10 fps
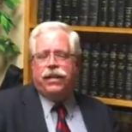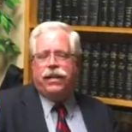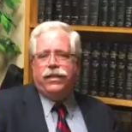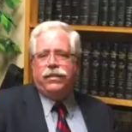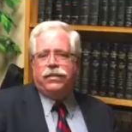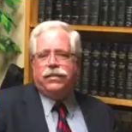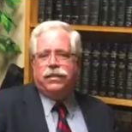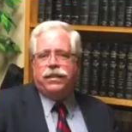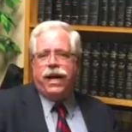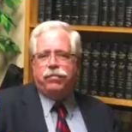is a
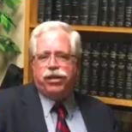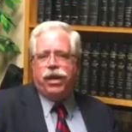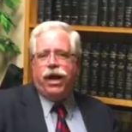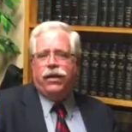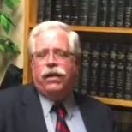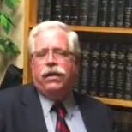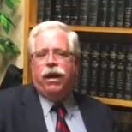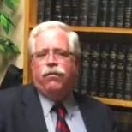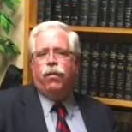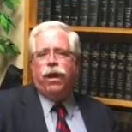snapshot
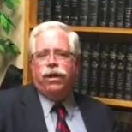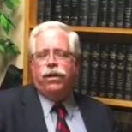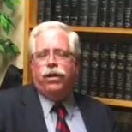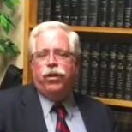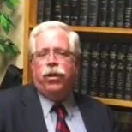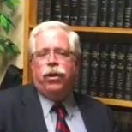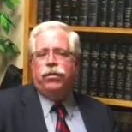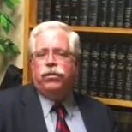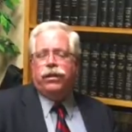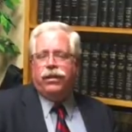of what you
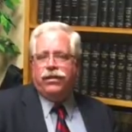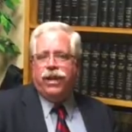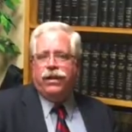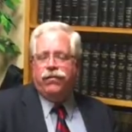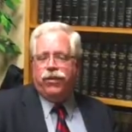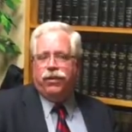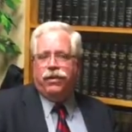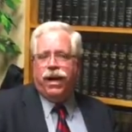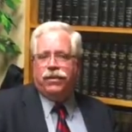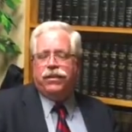owned on the date of your
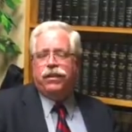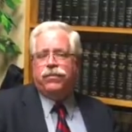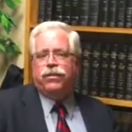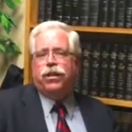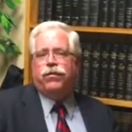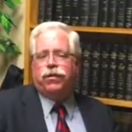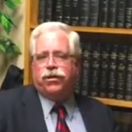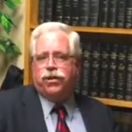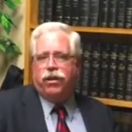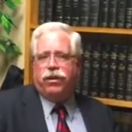death, and if it's over a
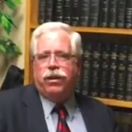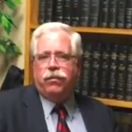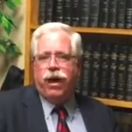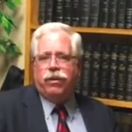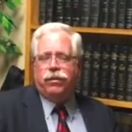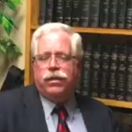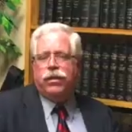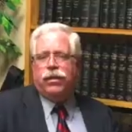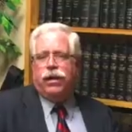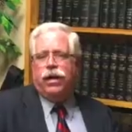certain amount,
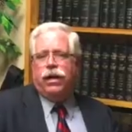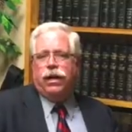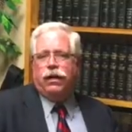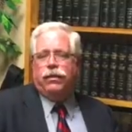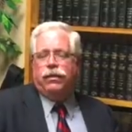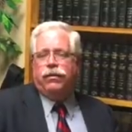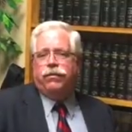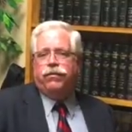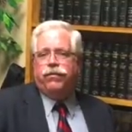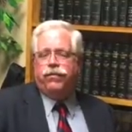the
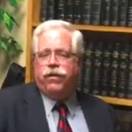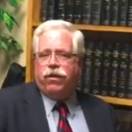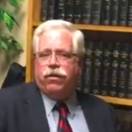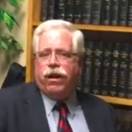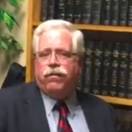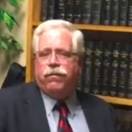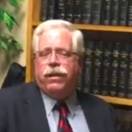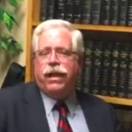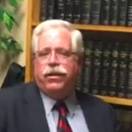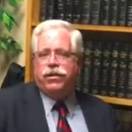federal
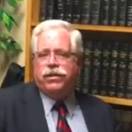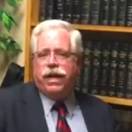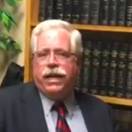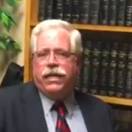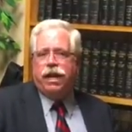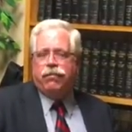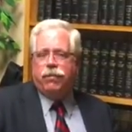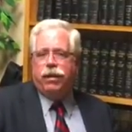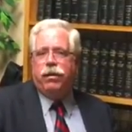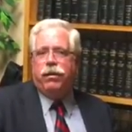government and your state
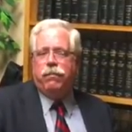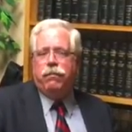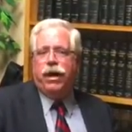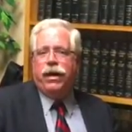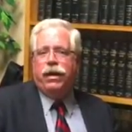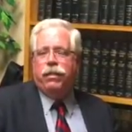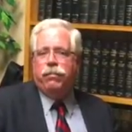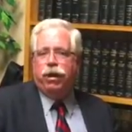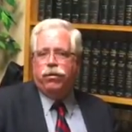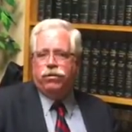government may
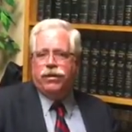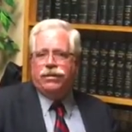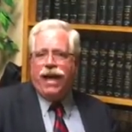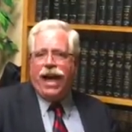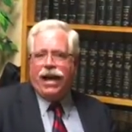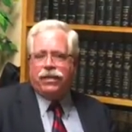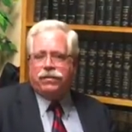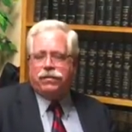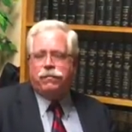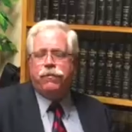impose a tax.